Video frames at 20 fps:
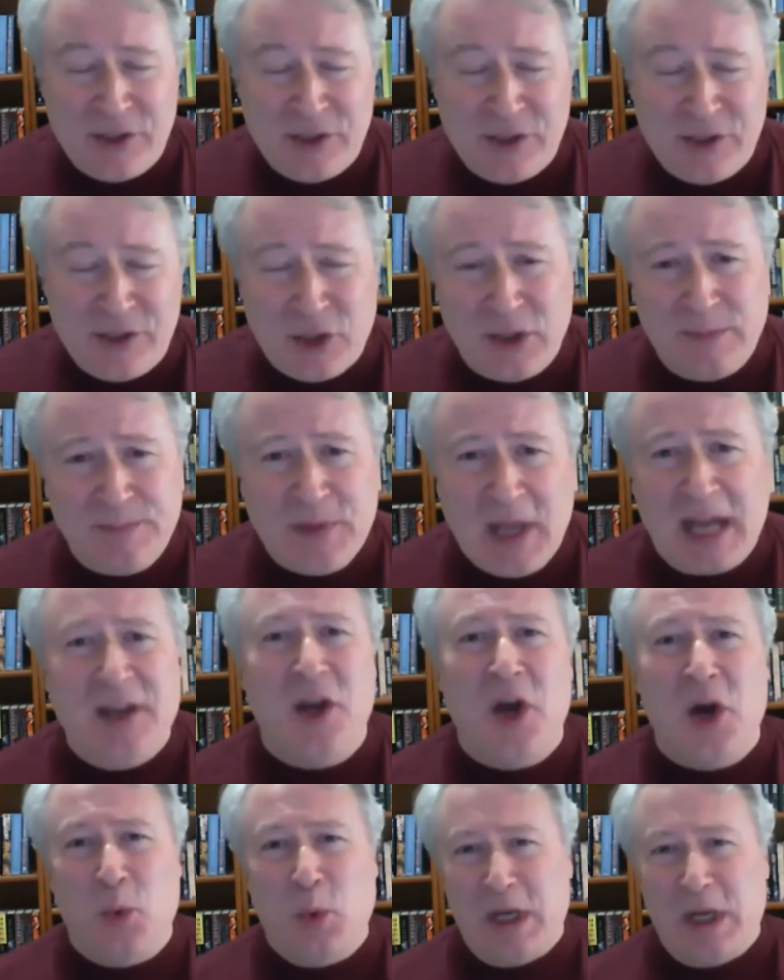I know when
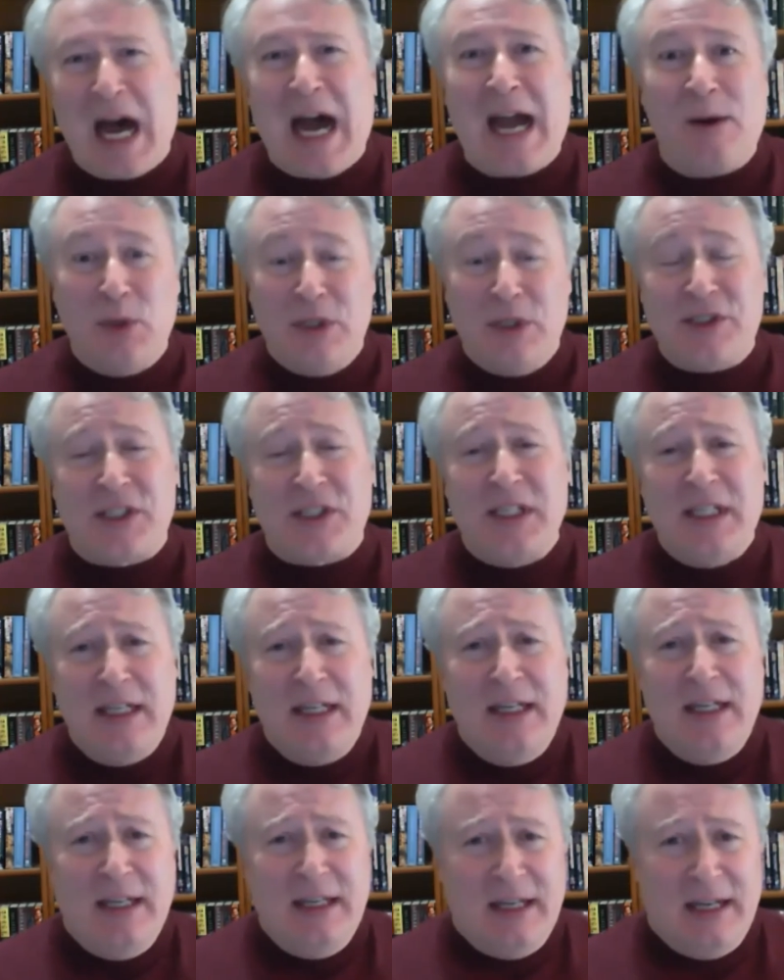I was
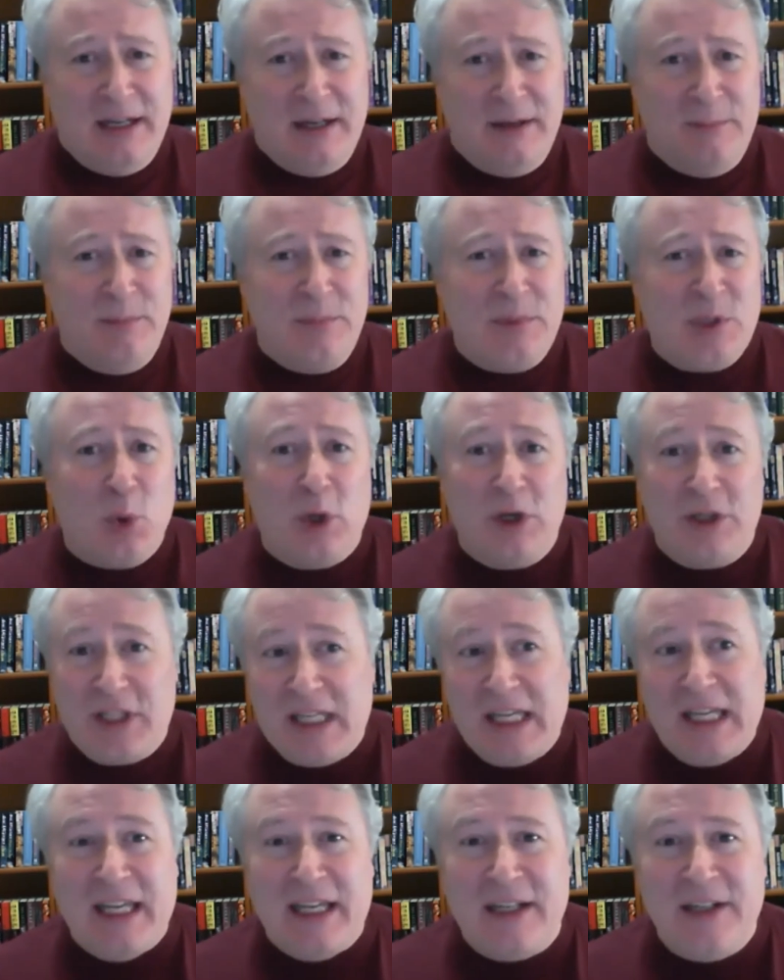toward the
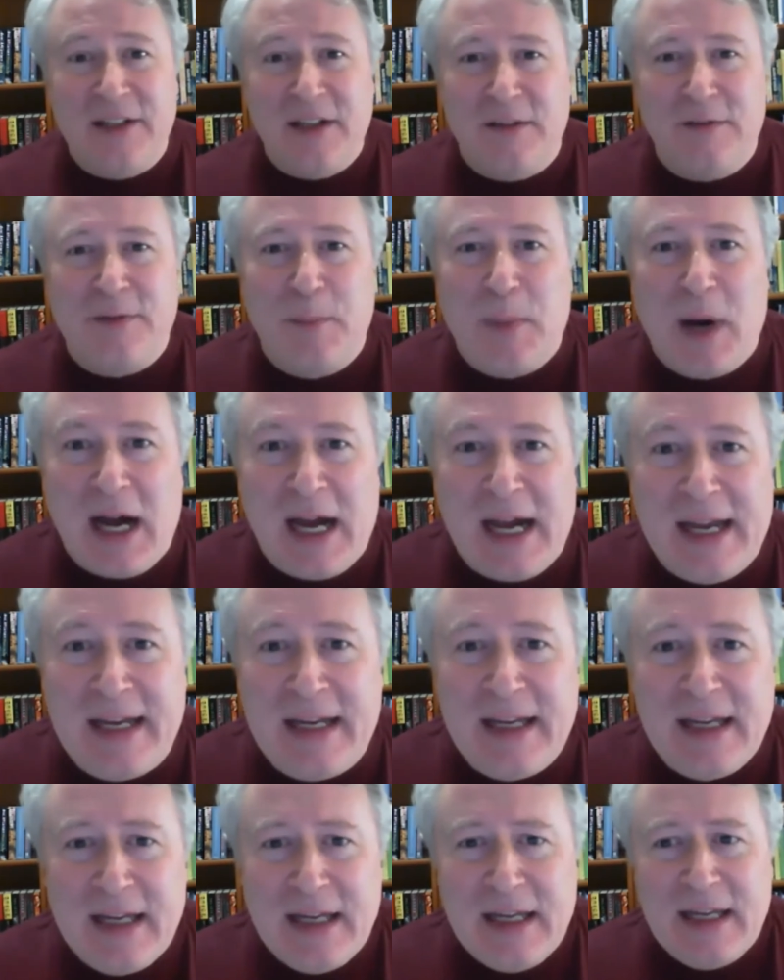end of my
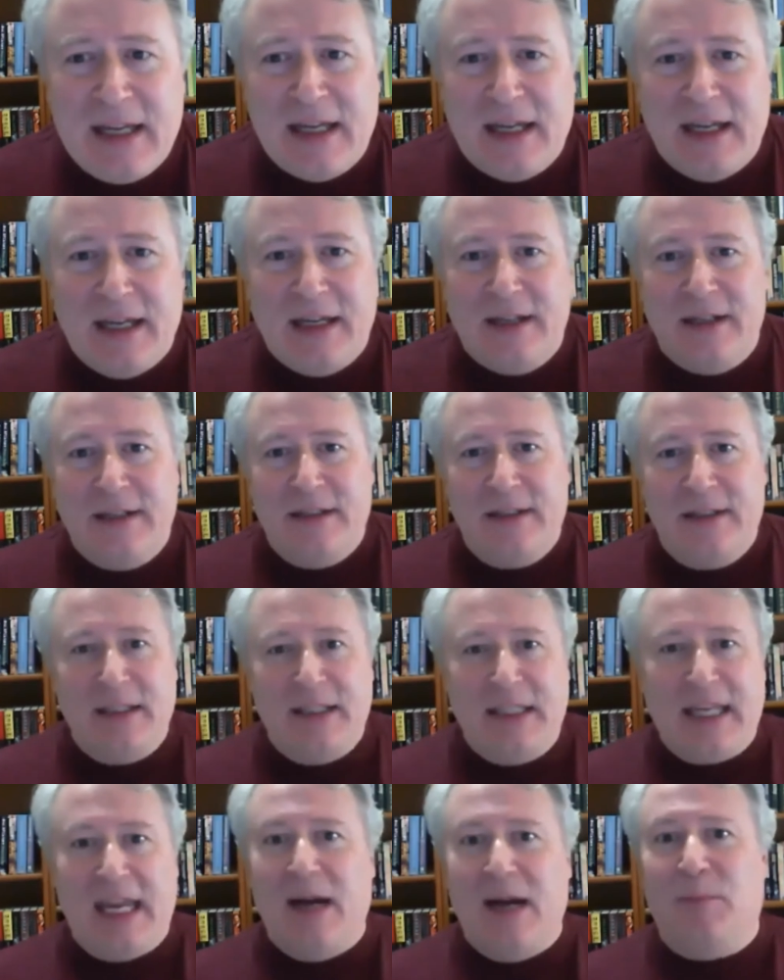
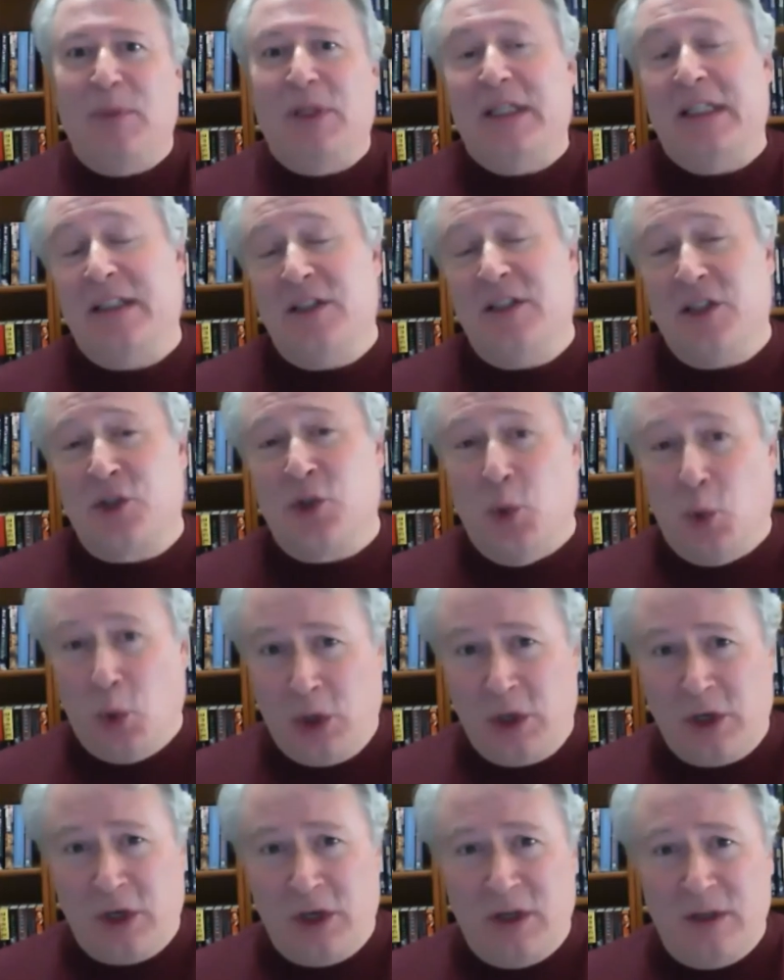gambling
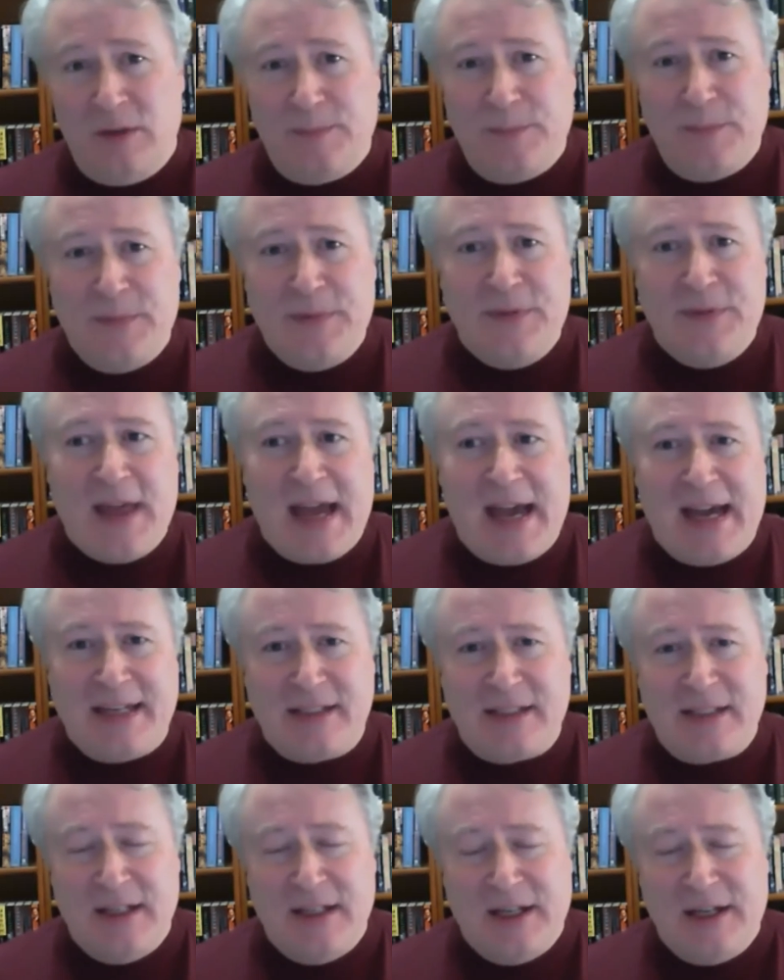disorder, that
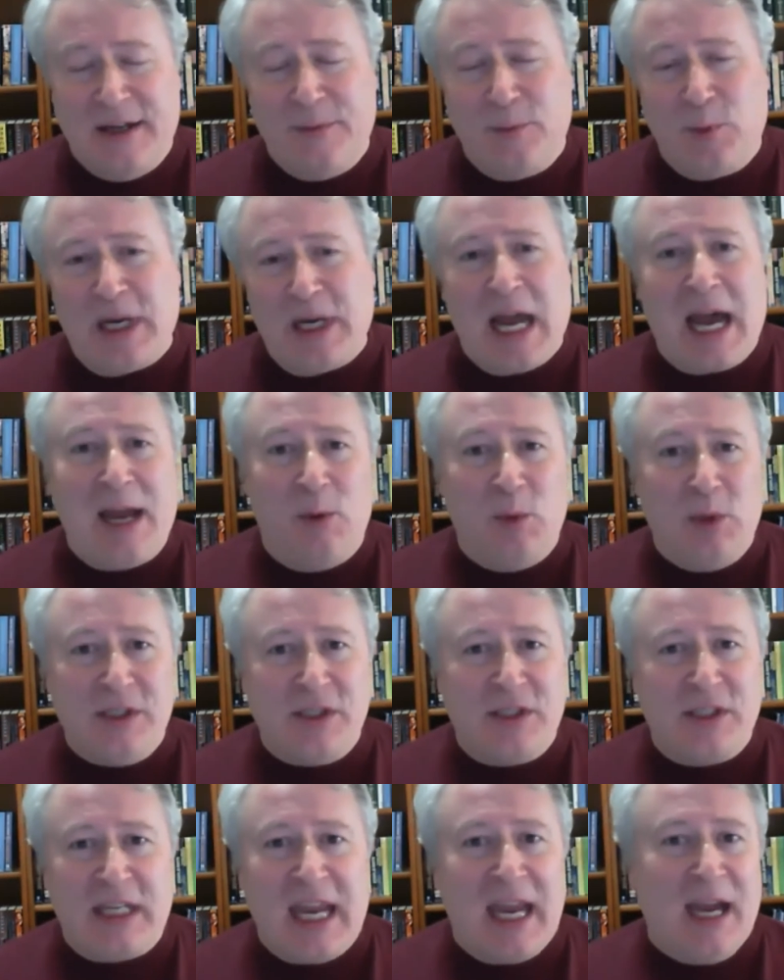when I was
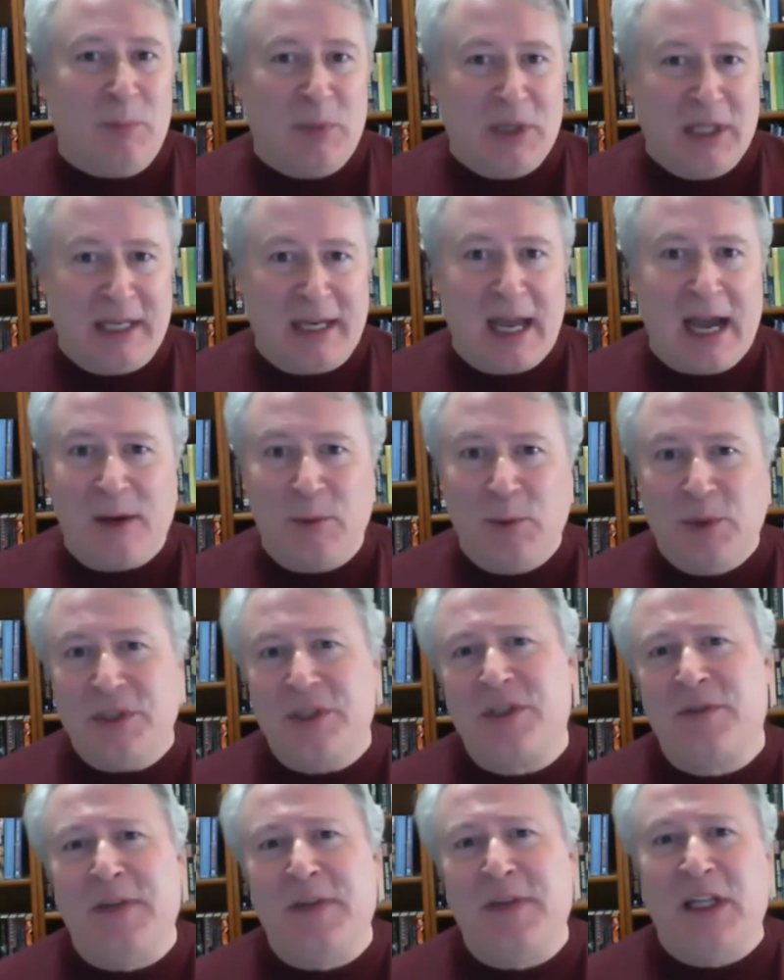gambling, I was
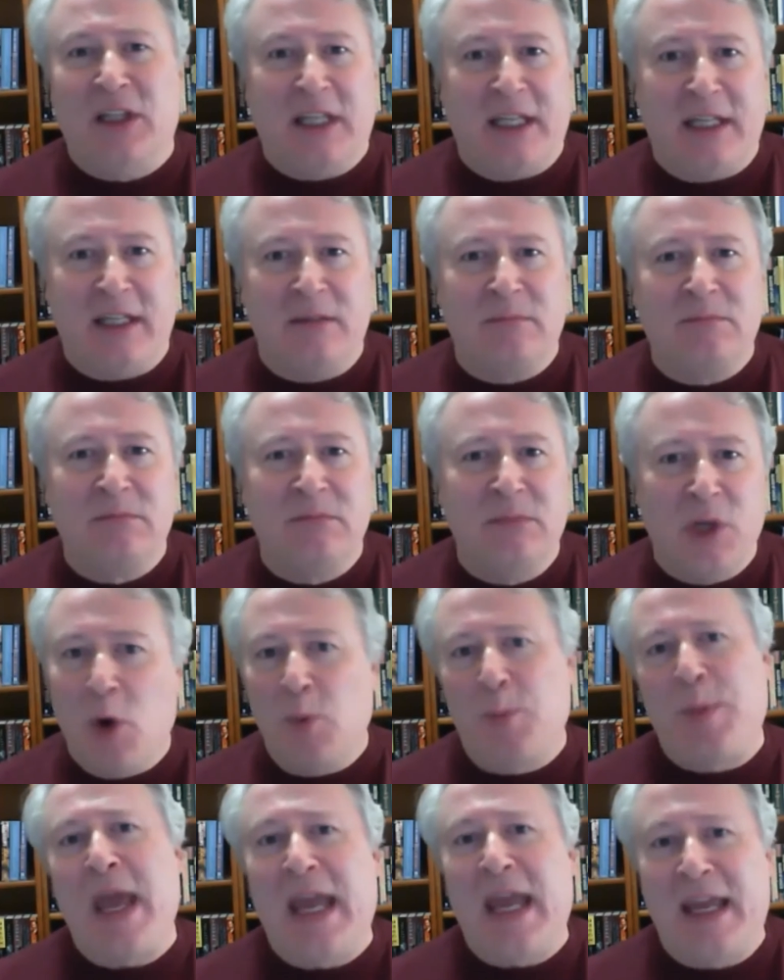feeling no
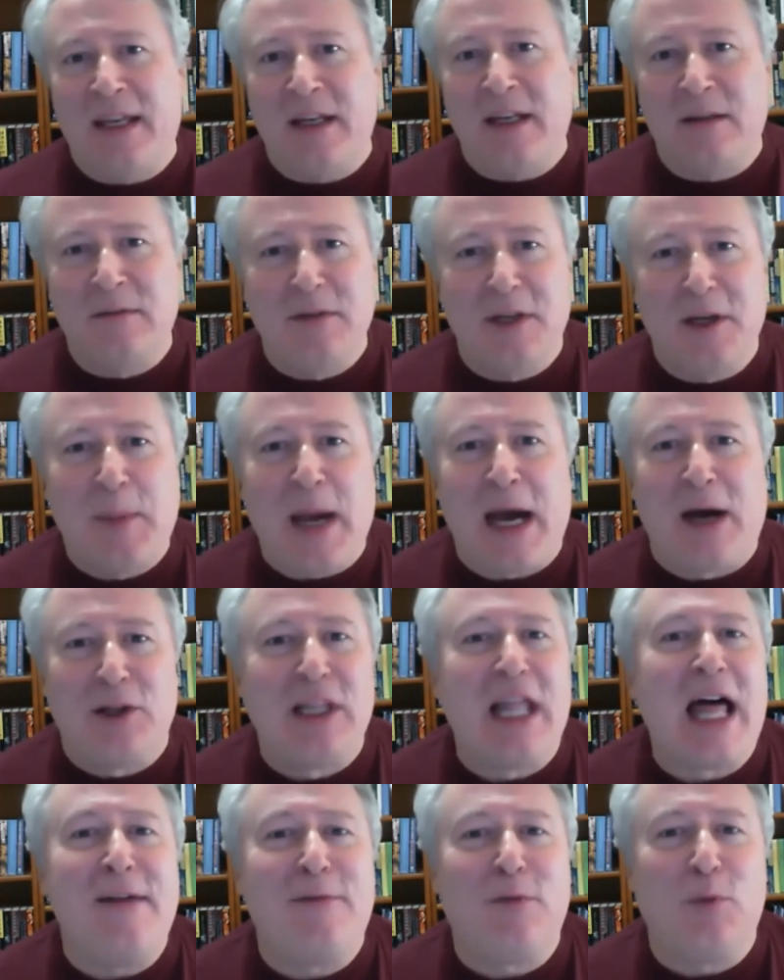pain about
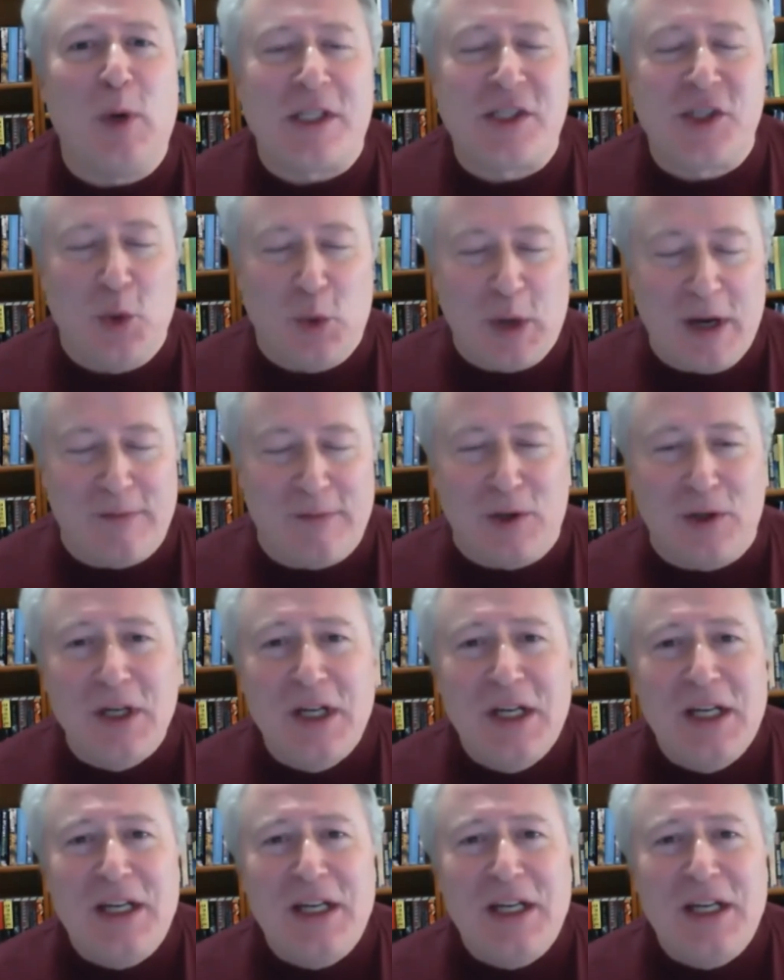life whatsoever.